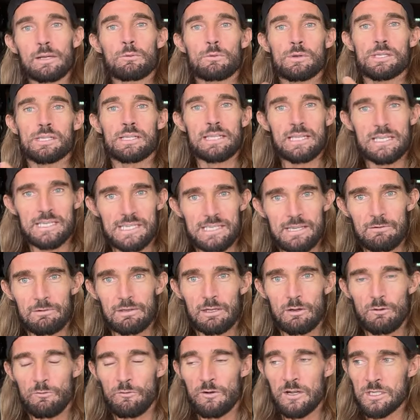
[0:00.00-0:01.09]
It wasn't
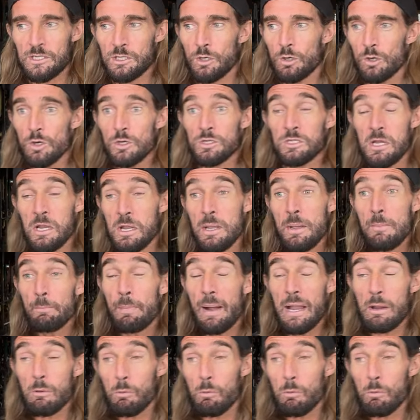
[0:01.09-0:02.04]
necessarily a fast course, but